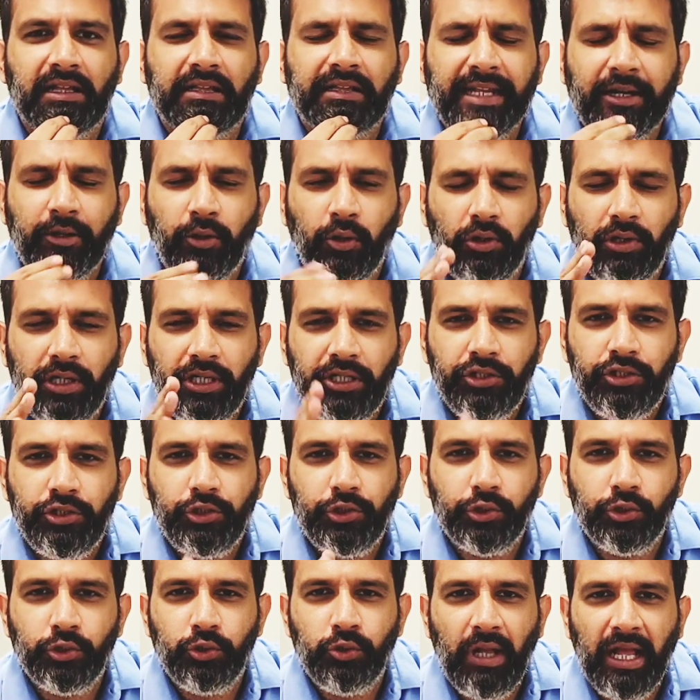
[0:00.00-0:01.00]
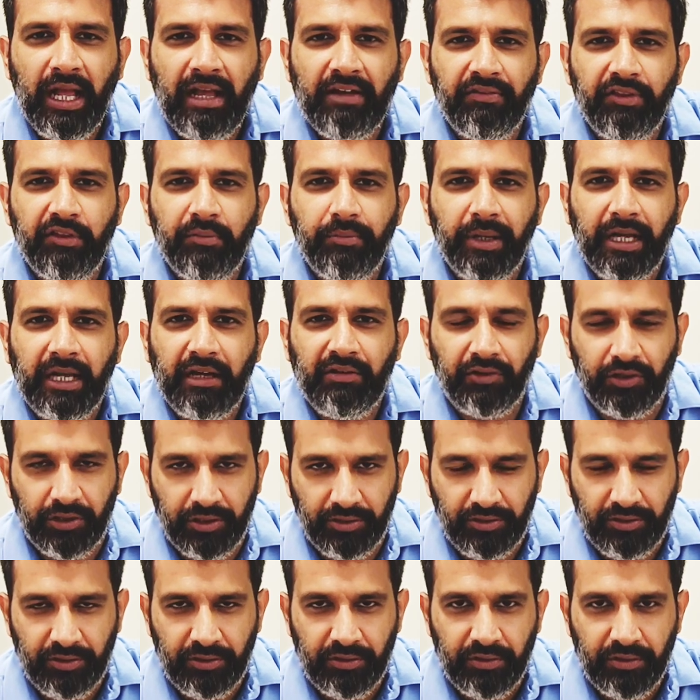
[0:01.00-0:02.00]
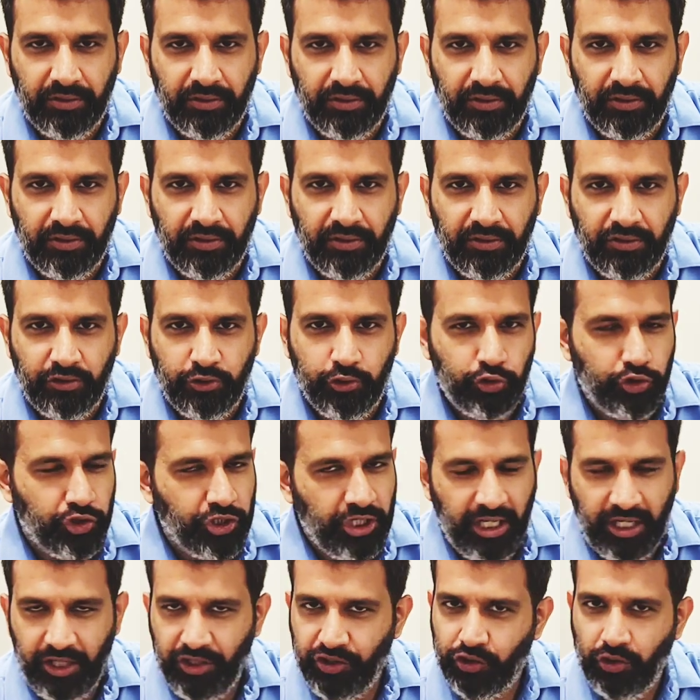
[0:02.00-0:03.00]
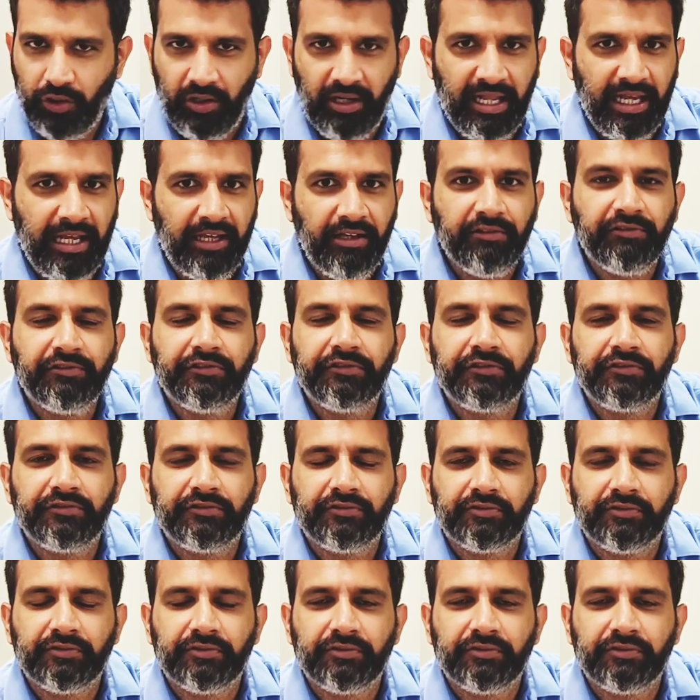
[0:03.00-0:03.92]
that only you have the power to change your life